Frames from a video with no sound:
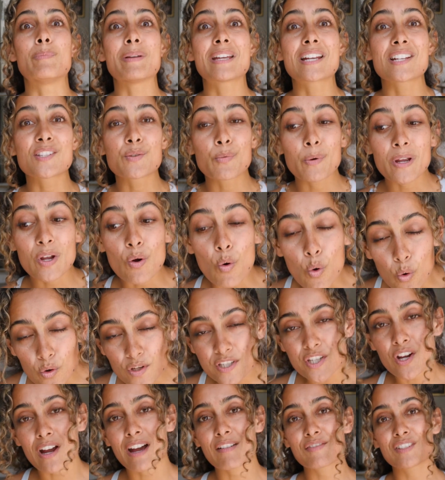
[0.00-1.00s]
because we
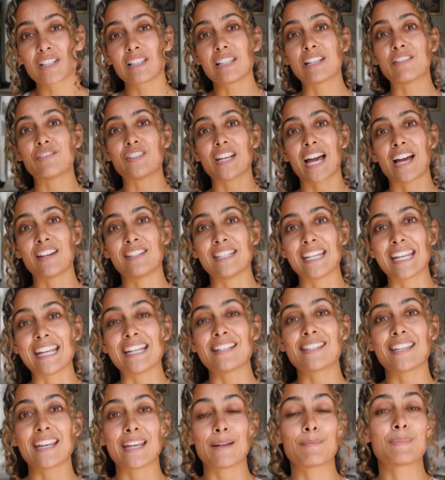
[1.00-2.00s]
also have to lift our
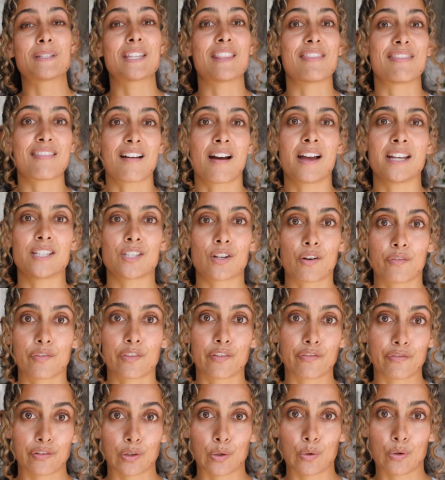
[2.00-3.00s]
knees, hips, and thighs off
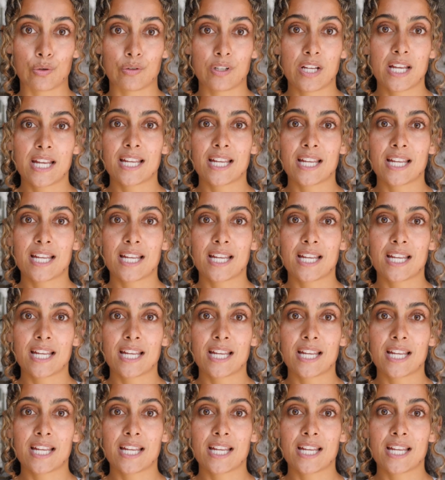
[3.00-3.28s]
the floor.